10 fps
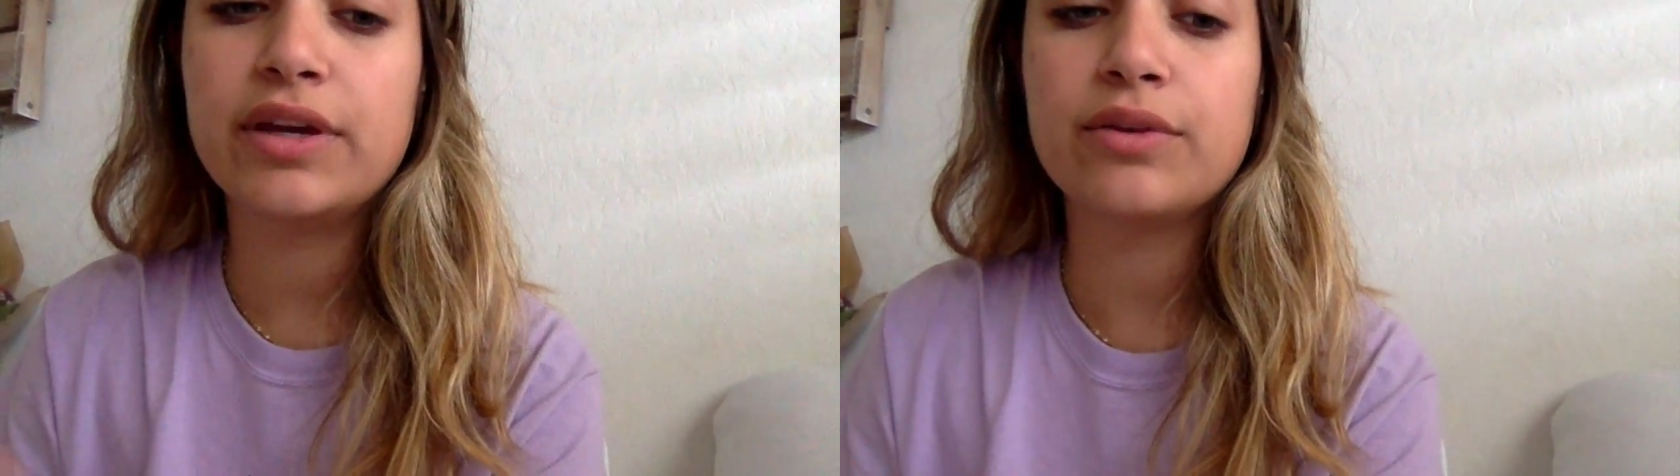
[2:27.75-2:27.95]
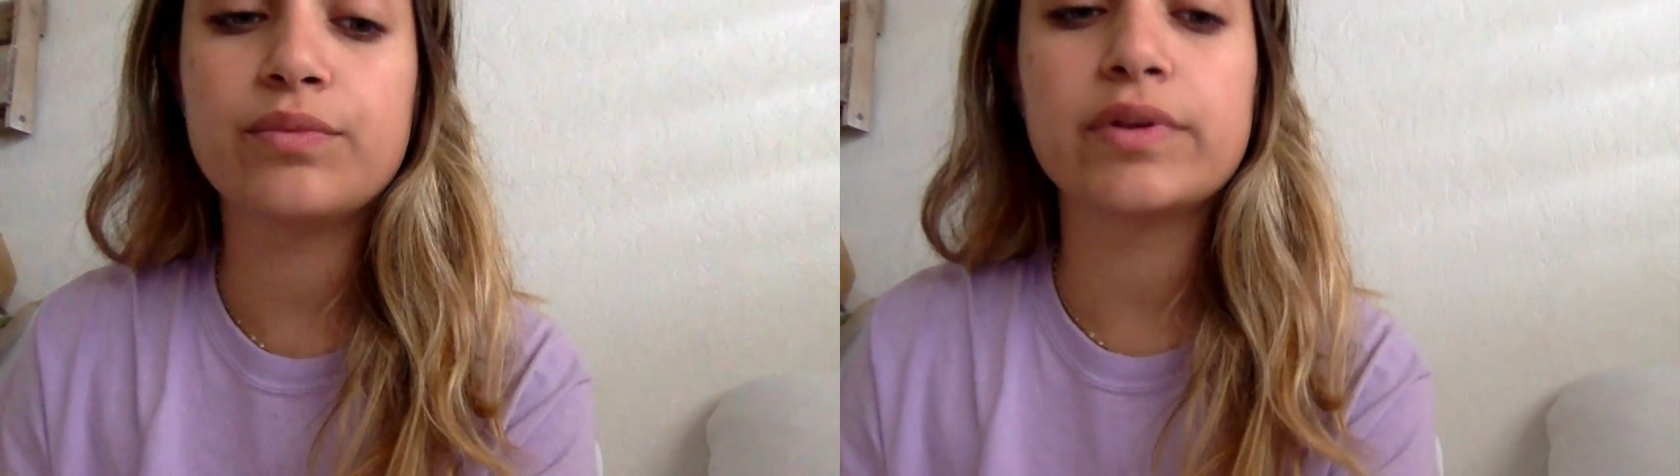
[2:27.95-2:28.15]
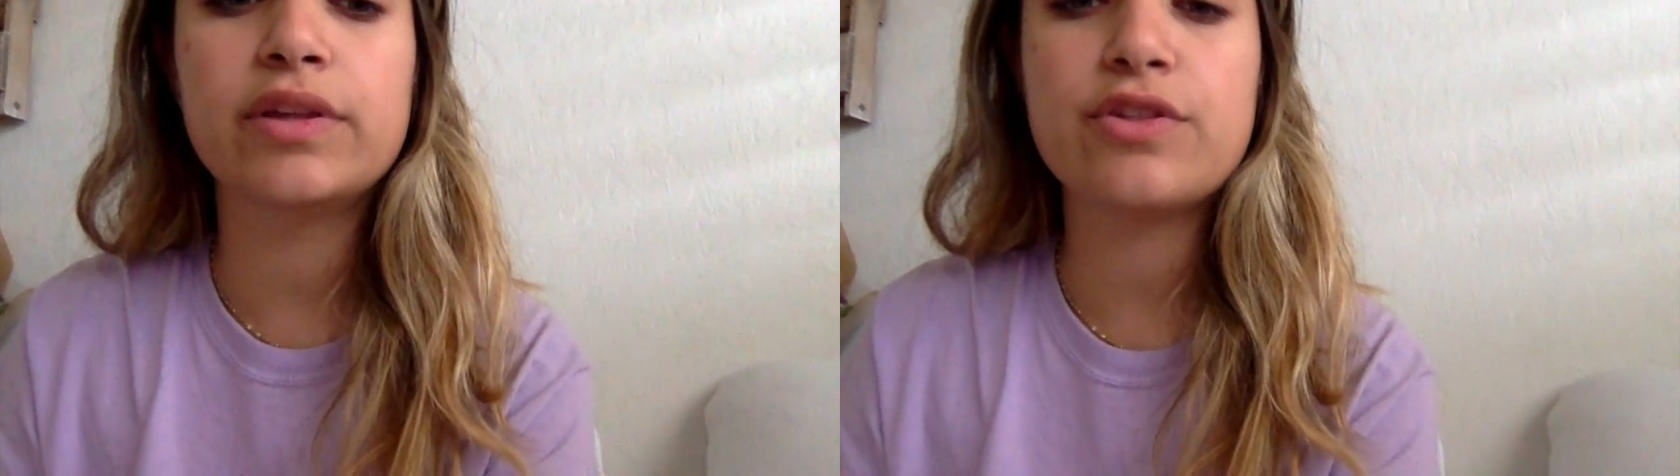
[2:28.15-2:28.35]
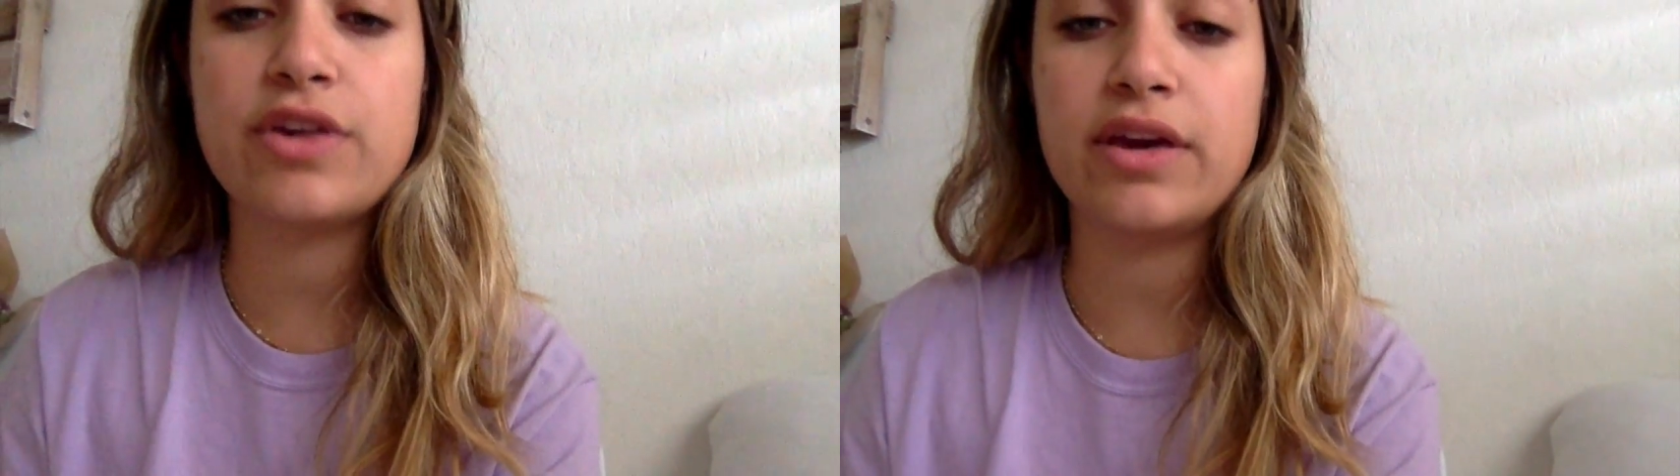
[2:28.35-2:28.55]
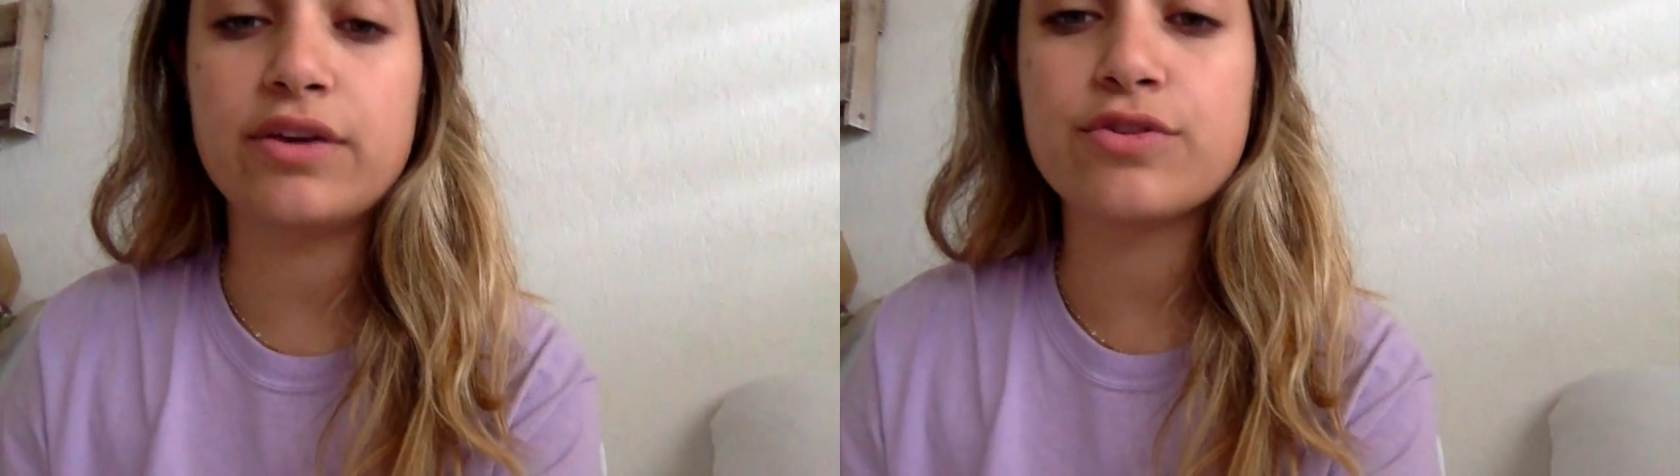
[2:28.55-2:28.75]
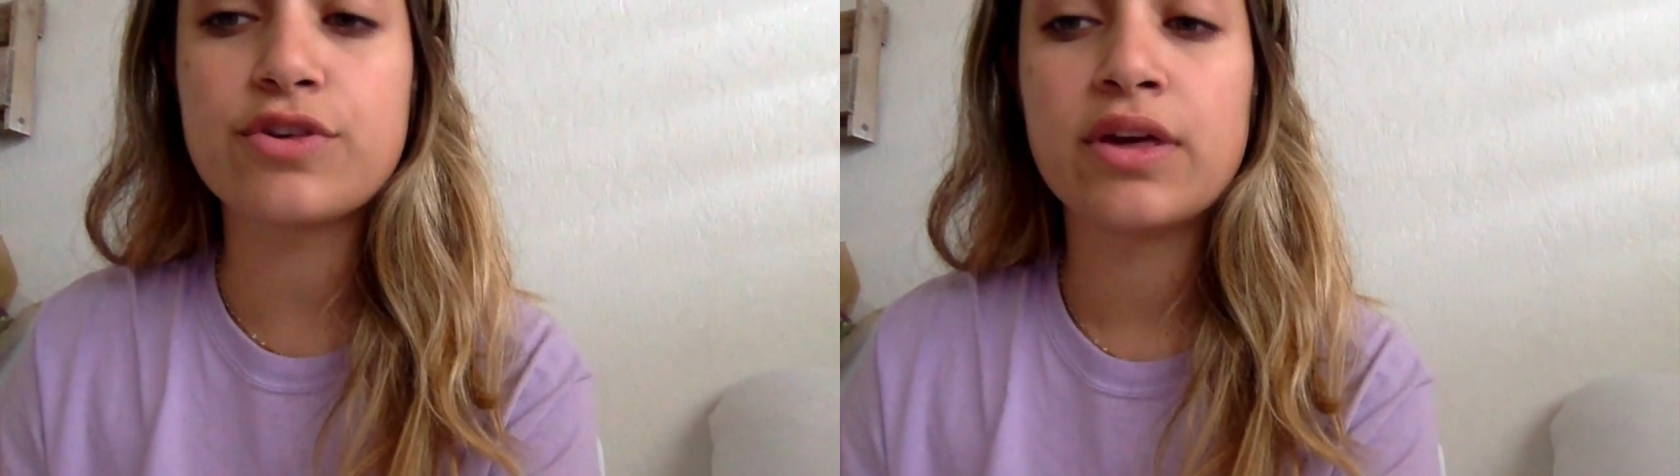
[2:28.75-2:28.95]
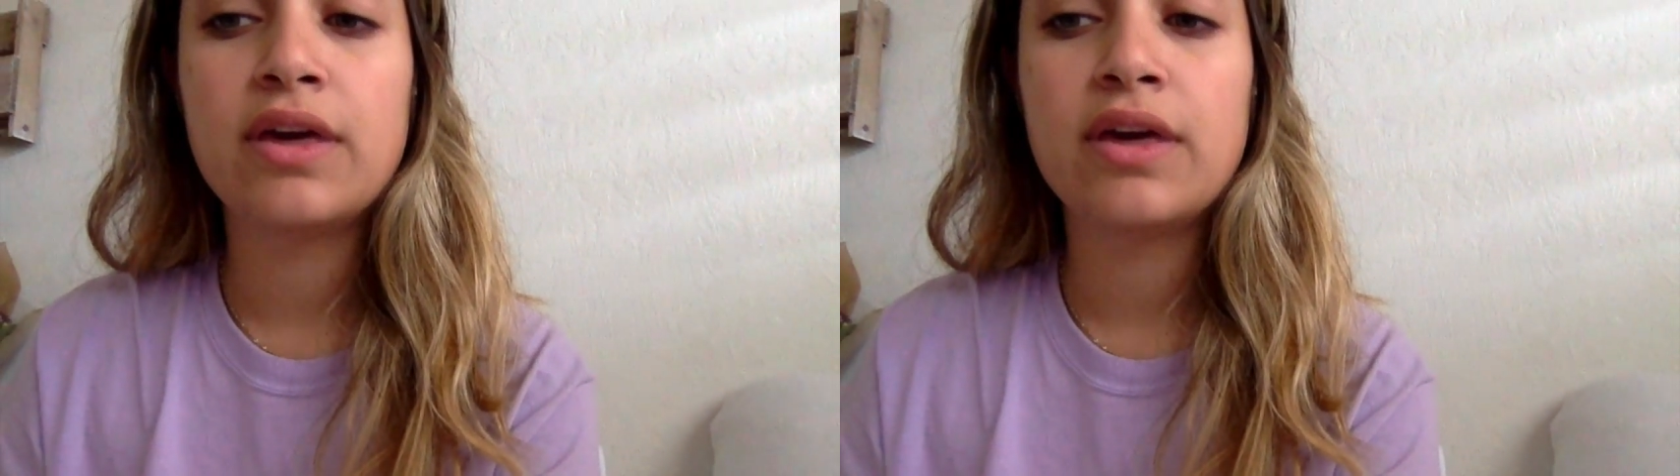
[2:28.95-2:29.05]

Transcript: can really change